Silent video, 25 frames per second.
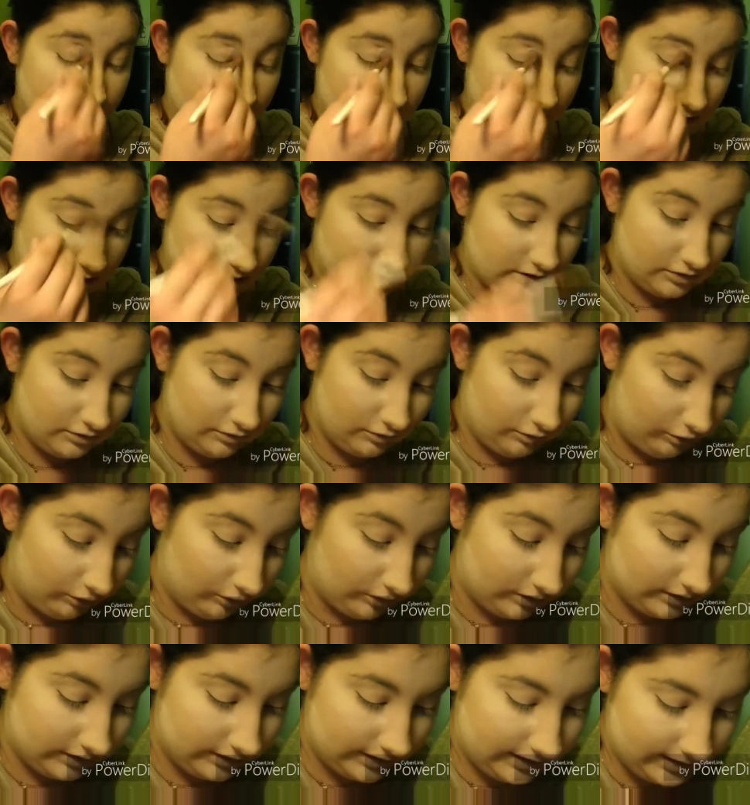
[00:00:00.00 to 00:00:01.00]
Just to
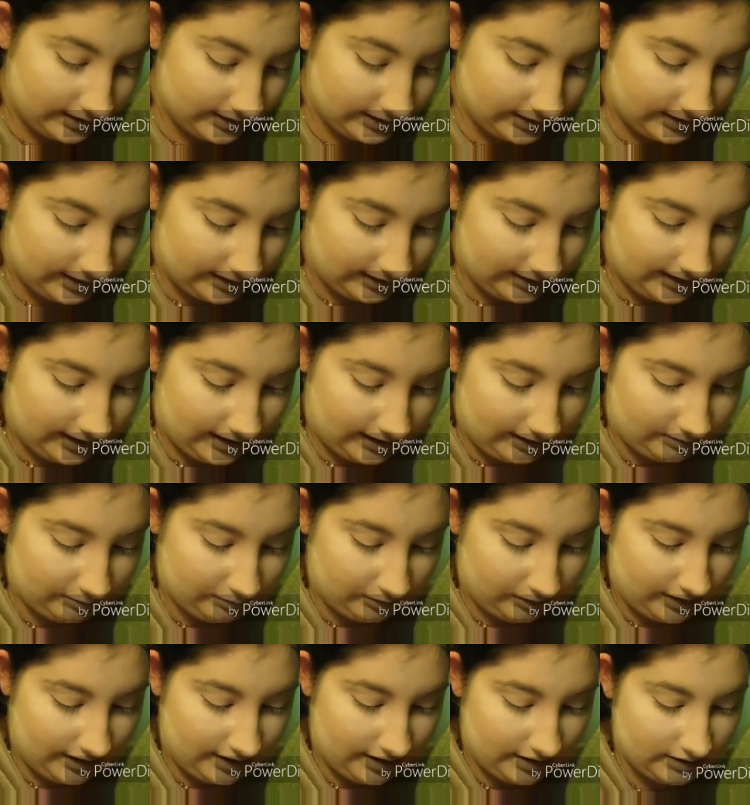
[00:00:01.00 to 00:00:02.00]
really set that
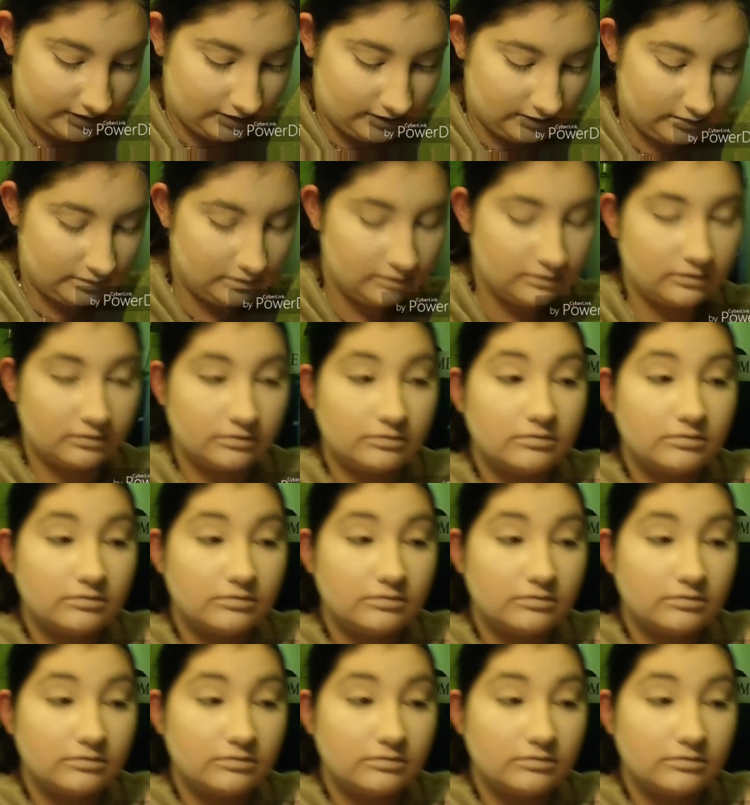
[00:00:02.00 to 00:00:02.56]
in place.